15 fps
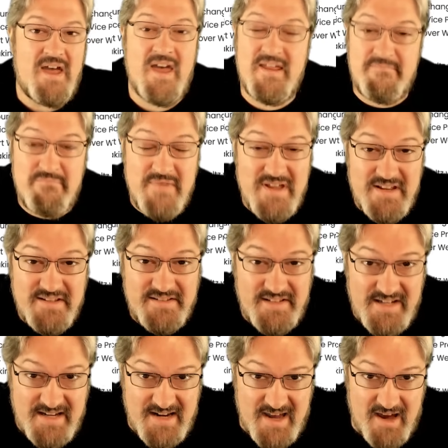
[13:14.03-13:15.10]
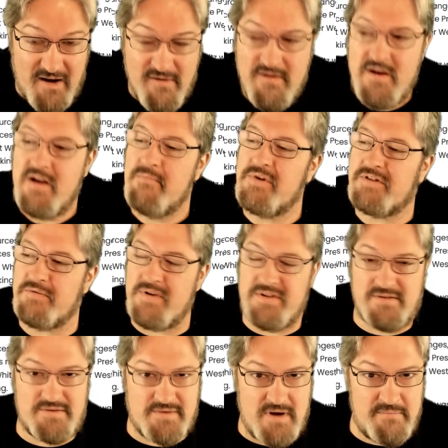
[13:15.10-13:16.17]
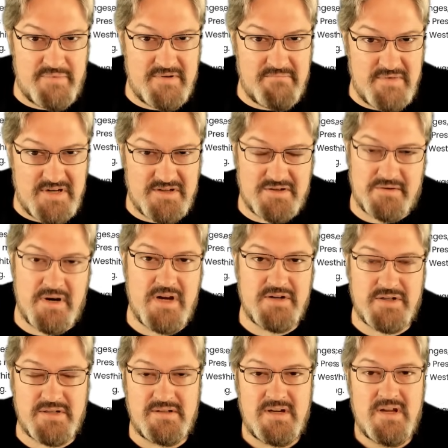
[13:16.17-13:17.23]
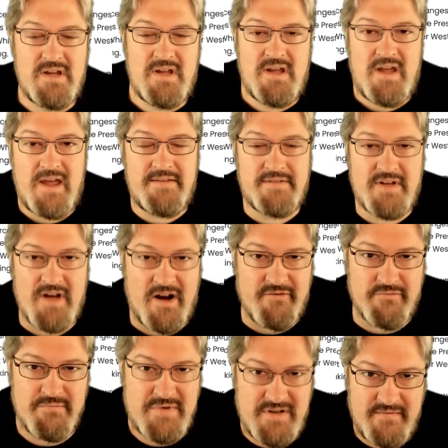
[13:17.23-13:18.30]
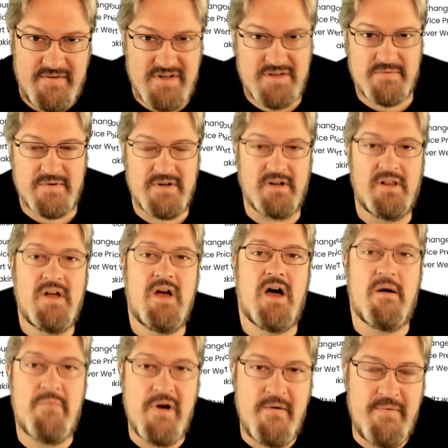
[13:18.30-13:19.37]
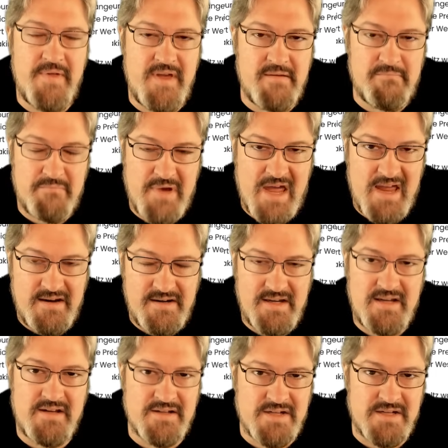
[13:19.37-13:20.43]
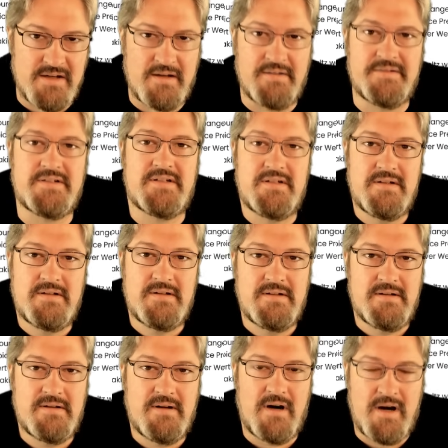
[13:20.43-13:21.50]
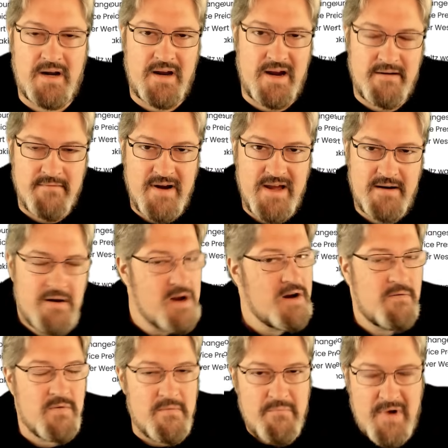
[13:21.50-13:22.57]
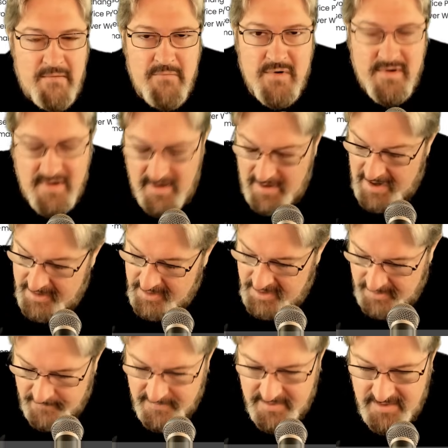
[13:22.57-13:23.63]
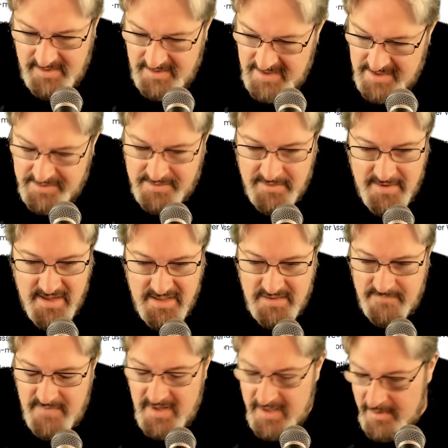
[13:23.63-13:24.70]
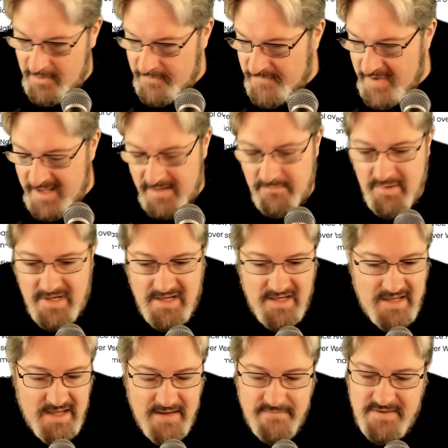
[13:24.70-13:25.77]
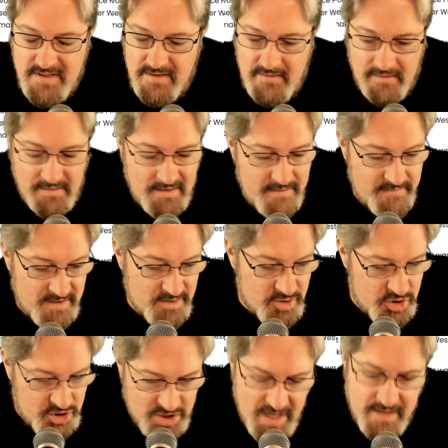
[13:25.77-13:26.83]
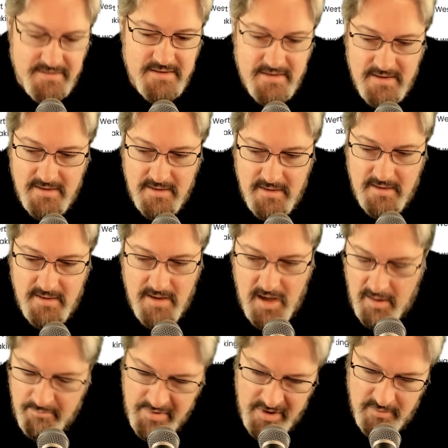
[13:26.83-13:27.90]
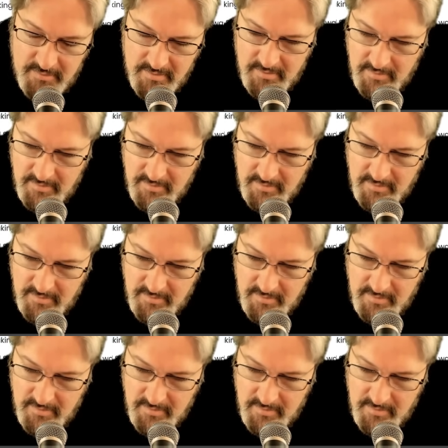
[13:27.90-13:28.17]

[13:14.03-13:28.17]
admittedly now, between the Trump administration and the government of Israel about the impending assault on Iran? Remember, I covered in yesterday's video, if anybody gives a living shit about